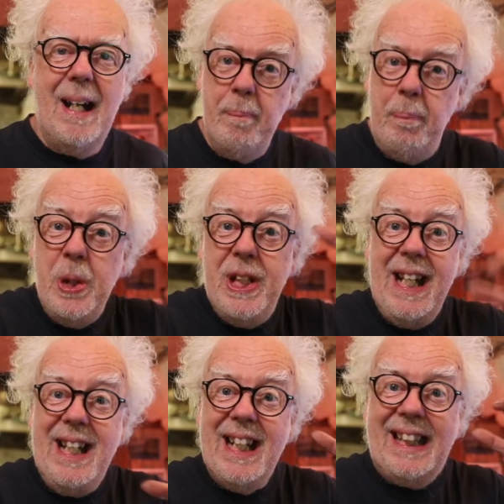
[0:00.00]
and put it
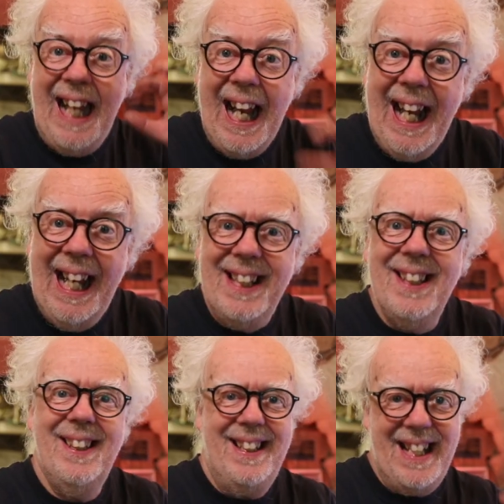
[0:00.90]
in a
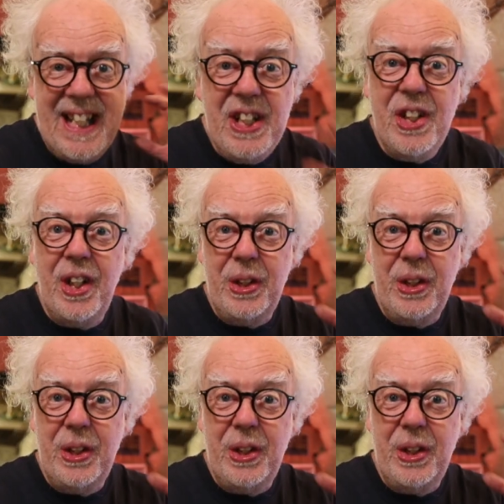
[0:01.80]
can in